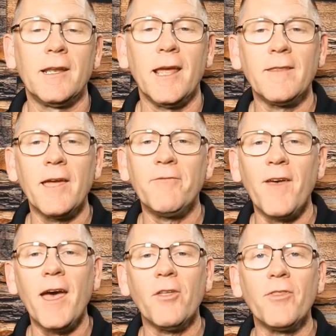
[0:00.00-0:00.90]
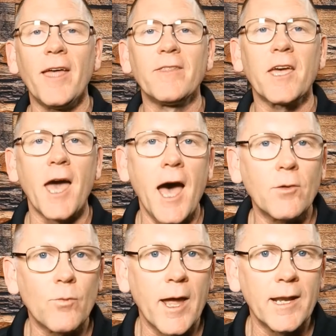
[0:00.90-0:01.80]
and they found that the cut
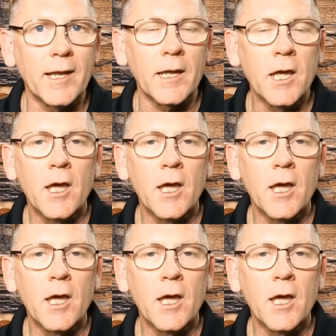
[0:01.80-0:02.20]
rating